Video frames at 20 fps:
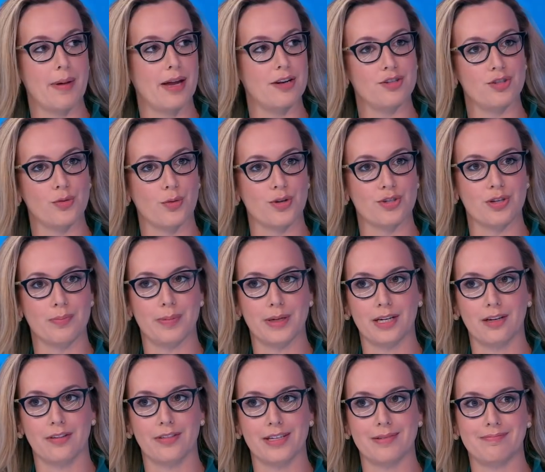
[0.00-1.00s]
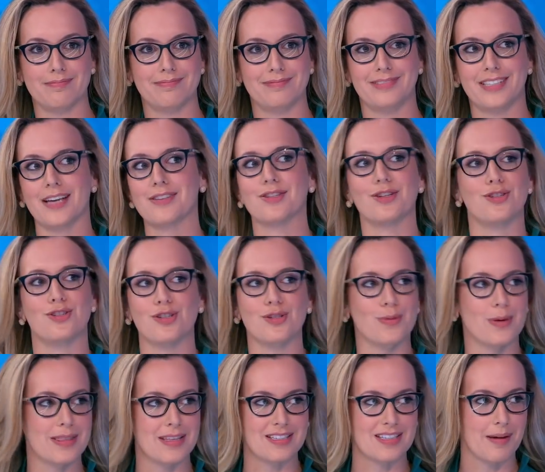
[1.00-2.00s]
Georgia bill that doesn't do
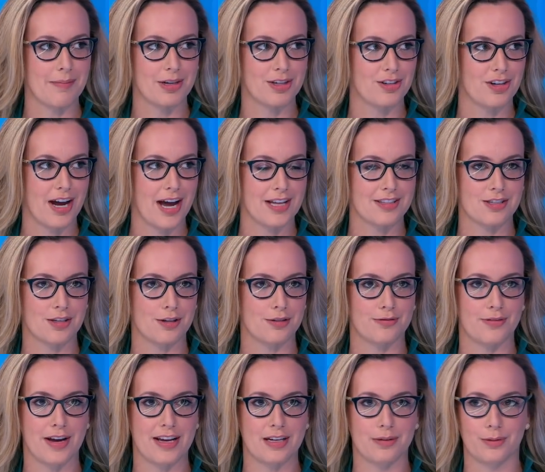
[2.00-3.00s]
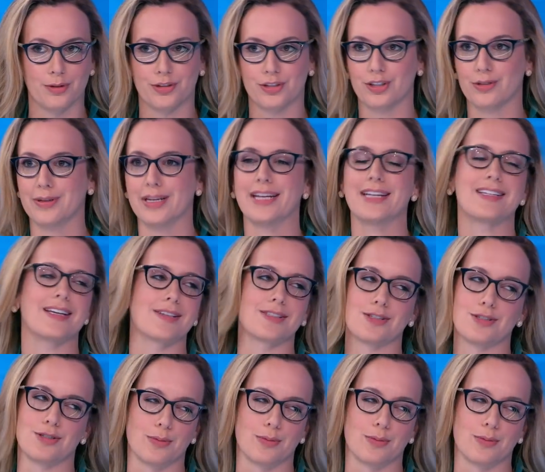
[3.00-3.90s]
what the Democrats are afraid it will do, and it doesn't do what